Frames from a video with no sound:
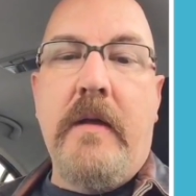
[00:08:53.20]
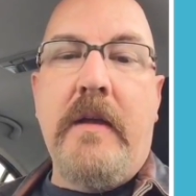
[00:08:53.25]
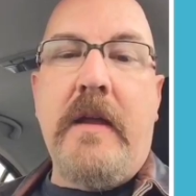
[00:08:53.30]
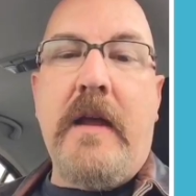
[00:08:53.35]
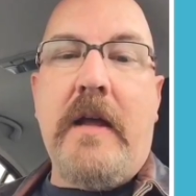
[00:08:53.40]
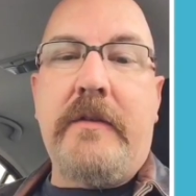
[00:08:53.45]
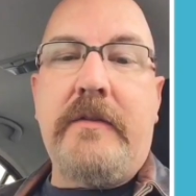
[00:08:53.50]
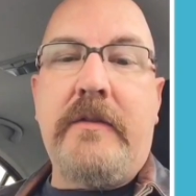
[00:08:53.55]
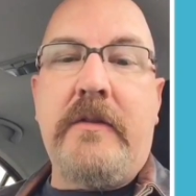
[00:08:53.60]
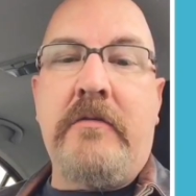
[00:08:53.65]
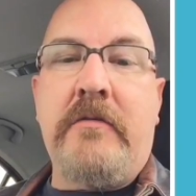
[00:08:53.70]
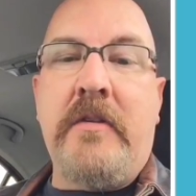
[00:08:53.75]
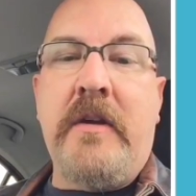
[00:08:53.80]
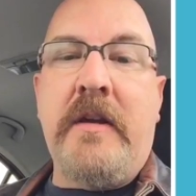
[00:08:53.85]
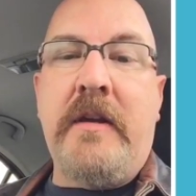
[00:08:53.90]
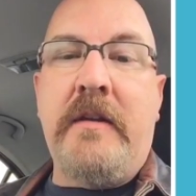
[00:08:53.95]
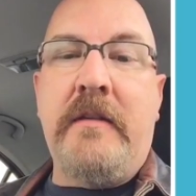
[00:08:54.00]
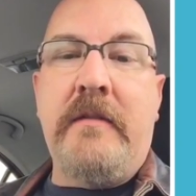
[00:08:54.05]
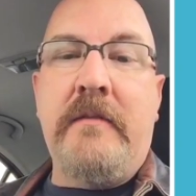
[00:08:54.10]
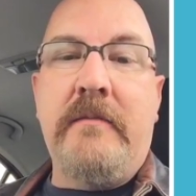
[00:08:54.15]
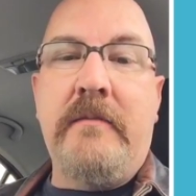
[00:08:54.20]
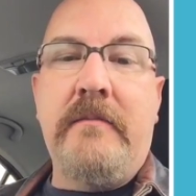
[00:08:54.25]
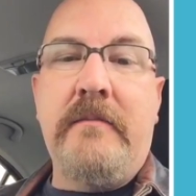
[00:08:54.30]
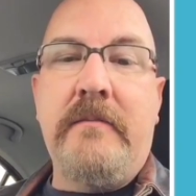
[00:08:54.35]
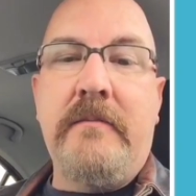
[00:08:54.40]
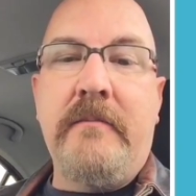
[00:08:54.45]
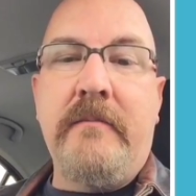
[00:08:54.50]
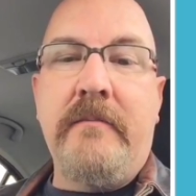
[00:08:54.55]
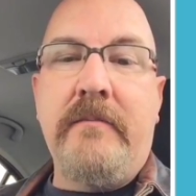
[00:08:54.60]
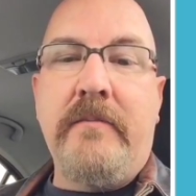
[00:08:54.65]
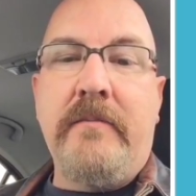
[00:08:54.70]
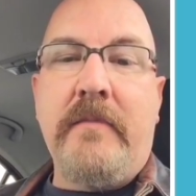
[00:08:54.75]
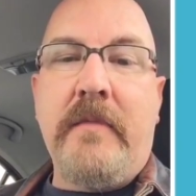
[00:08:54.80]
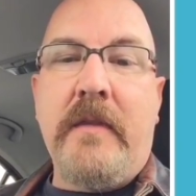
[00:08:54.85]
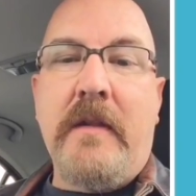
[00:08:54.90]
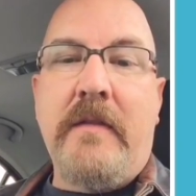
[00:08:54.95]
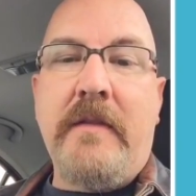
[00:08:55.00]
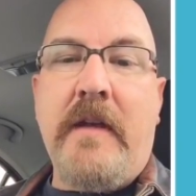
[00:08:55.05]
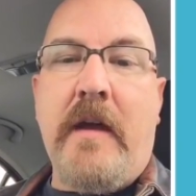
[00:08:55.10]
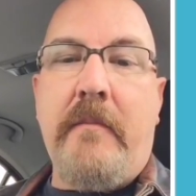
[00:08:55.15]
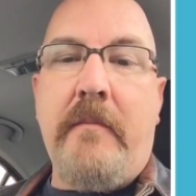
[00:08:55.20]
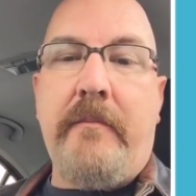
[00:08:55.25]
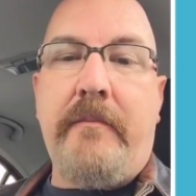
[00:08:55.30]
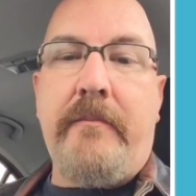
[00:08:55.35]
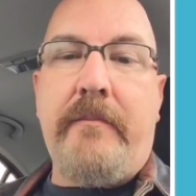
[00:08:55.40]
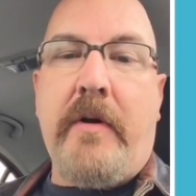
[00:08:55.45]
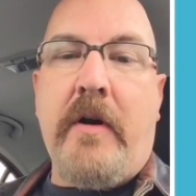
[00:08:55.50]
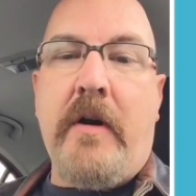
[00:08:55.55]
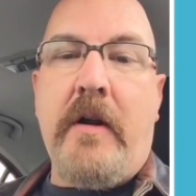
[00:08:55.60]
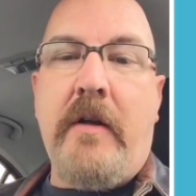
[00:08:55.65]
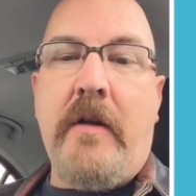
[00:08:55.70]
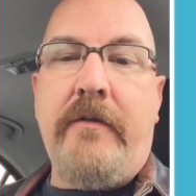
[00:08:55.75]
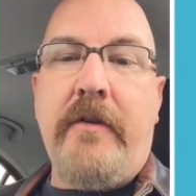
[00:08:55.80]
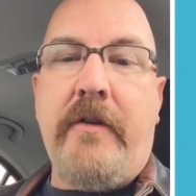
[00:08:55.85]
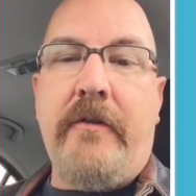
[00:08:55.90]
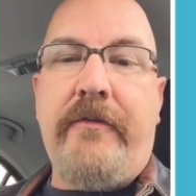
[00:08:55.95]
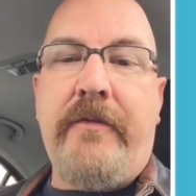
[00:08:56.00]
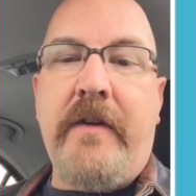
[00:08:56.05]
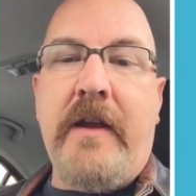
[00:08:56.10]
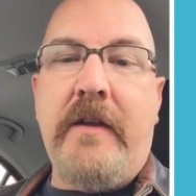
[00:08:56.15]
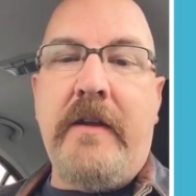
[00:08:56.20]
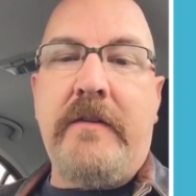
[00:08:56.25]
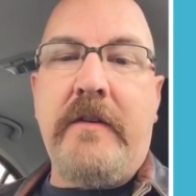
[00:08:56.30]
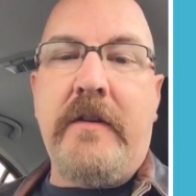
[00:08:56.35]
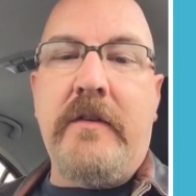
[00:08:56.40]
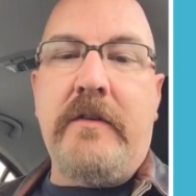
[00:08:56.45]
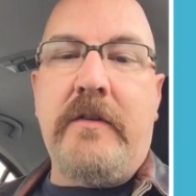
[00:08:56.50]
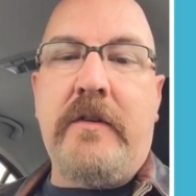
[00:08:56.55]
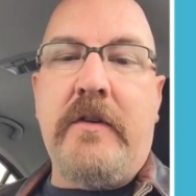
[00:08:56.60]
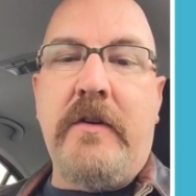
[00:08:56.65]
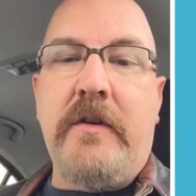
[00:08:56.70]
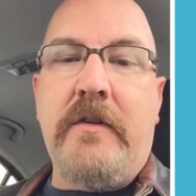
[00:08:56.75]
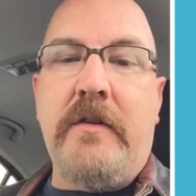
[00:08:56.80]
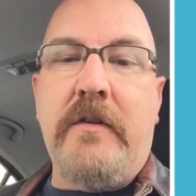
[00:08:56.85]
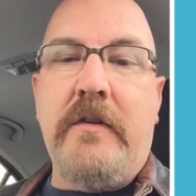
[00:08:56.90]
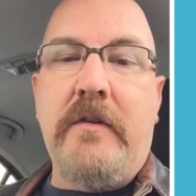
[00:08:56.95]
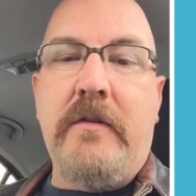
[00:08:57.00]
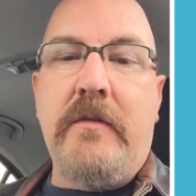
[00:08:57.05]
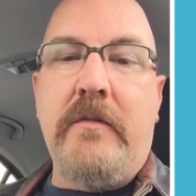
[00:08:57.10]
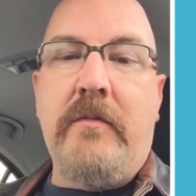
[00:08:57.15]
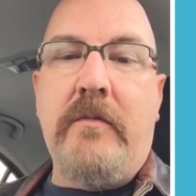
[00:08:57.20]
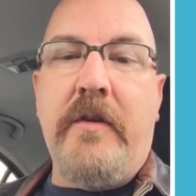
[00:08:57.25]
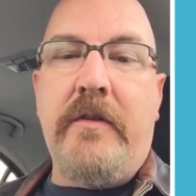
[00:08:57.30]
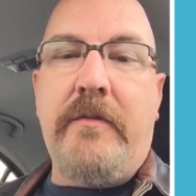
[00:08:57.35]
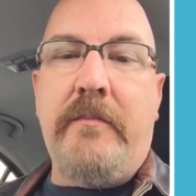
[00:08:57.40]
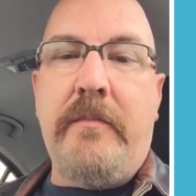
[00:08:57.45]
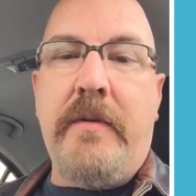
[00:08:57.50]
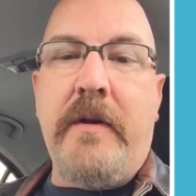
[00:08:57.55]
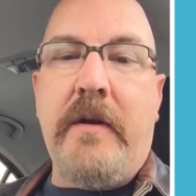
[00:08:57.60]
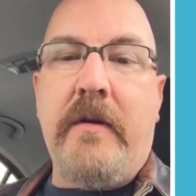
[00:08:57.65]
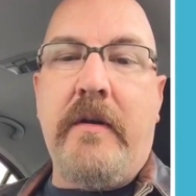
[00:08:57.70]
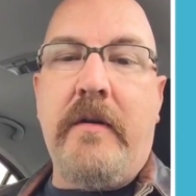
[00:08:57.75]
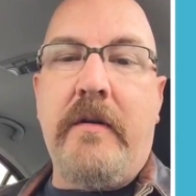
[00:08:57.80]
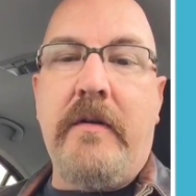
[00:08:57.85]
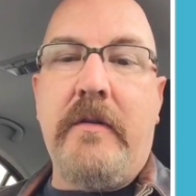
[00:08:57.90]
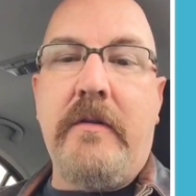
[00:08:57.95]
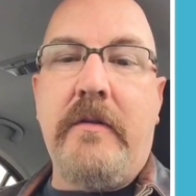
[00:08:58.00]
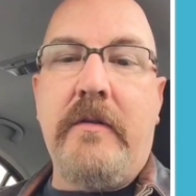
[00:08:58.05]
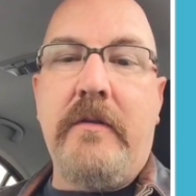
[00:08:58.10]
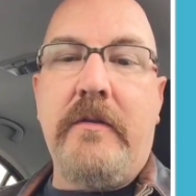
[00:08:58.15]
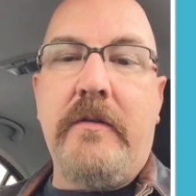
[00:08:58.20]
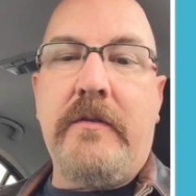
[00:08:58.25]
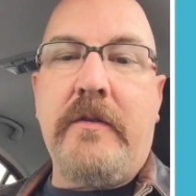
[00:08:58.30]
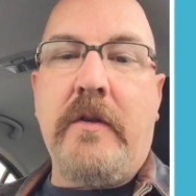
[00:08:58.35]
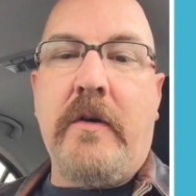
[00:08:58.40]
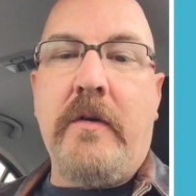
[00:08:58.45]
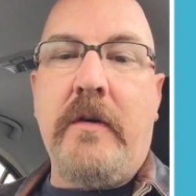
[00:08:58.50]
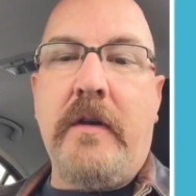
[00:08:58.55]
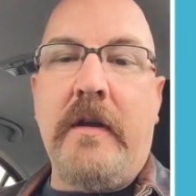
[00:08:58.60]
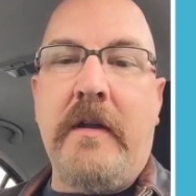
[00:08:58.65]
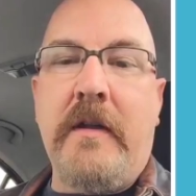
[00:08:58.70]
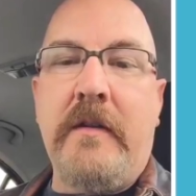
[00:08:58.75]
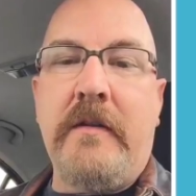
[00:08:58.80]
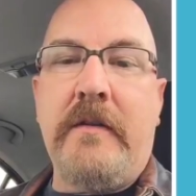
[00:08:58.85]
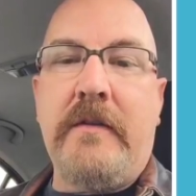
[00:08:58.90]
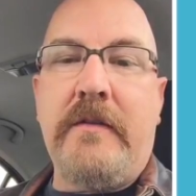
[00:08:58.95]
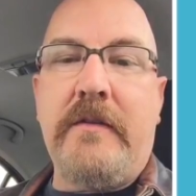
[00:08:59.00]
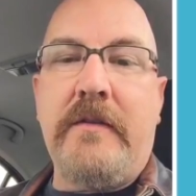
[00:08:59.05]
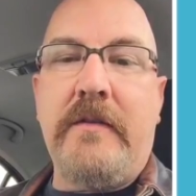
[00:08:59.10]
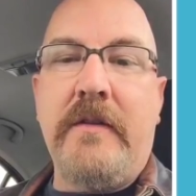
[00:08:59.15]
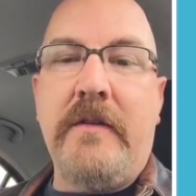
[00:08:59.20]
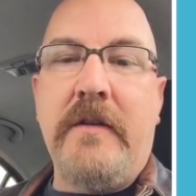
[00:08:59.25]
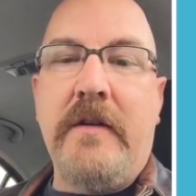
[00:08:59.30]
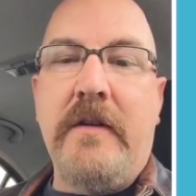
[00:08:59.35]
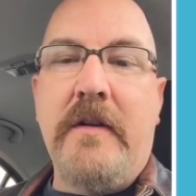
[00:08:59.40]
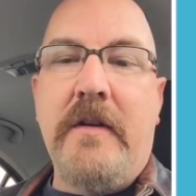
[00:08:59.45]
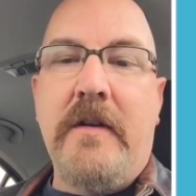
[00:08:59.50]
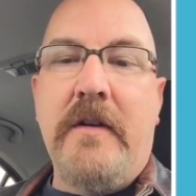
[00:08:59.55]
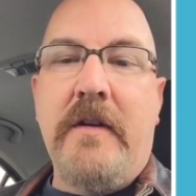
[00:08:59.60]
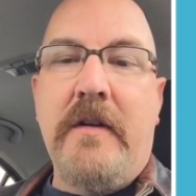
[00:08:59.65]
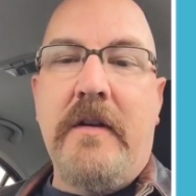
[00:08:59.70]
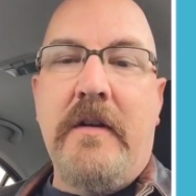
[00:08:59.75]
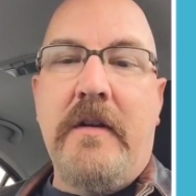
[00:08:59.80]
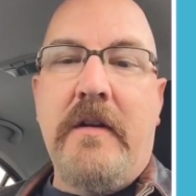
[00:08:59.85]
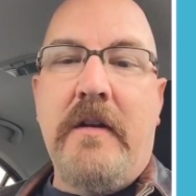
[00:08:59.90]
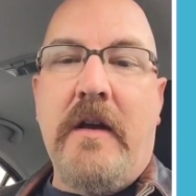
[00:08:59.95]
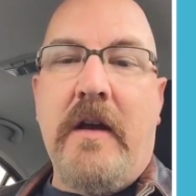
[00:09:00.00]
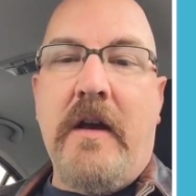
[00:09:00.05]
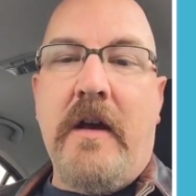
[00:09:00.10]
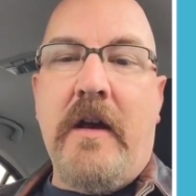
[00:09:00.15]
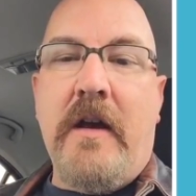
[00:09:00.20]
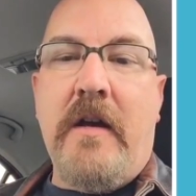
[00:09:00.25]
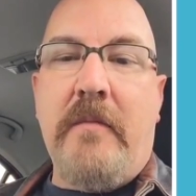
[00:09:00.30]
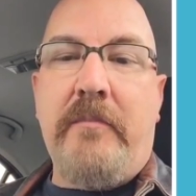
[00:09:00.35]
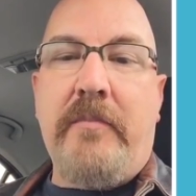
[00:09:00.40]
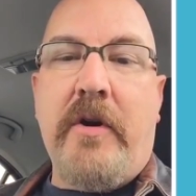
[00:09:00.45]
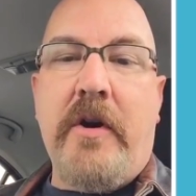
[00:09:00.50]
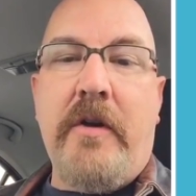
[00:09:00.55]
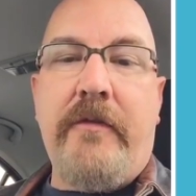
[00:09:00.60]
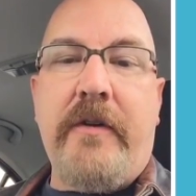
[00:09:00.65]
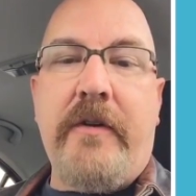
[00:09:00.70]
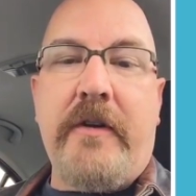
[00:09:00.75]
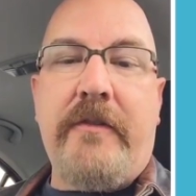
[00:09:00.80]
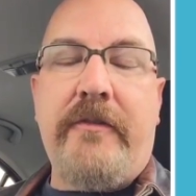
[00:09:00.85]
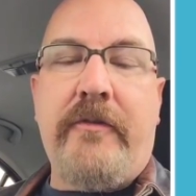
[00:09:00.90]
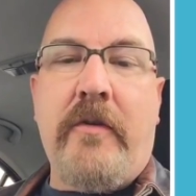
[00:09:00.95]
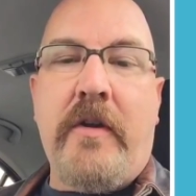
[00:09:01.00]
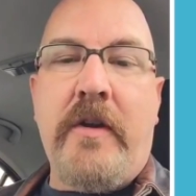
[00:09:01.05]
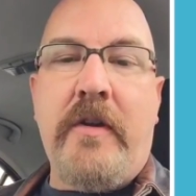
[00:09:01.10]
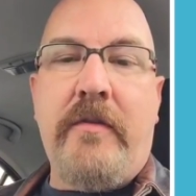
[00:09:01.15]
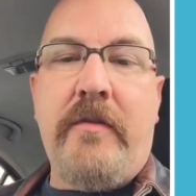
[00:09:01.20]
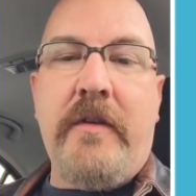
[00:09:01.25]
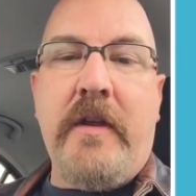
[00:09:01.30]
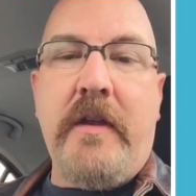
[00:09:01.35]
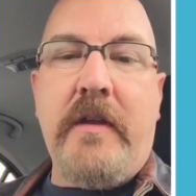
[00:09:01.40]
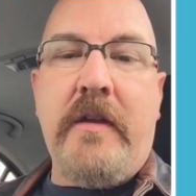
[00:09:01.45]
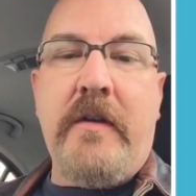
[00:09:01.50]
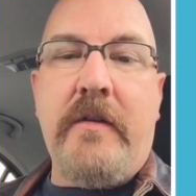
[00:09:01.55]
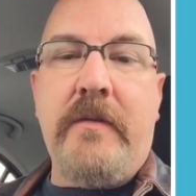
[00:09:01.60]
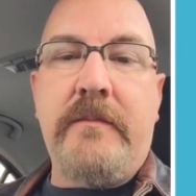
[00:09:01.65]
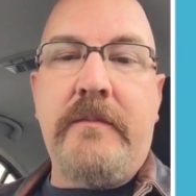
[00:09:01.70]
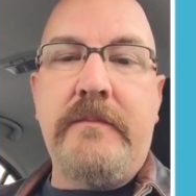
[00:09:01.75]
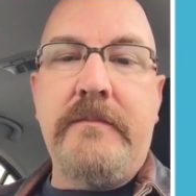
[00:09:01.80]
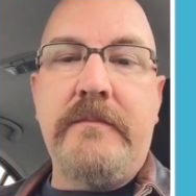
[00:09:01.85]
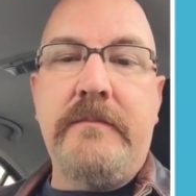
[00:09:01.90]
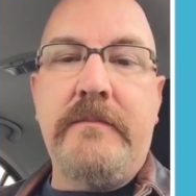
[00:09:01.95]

Yes, green. That part of your face is good with beard. So it's uh, perfect for you. Thank you.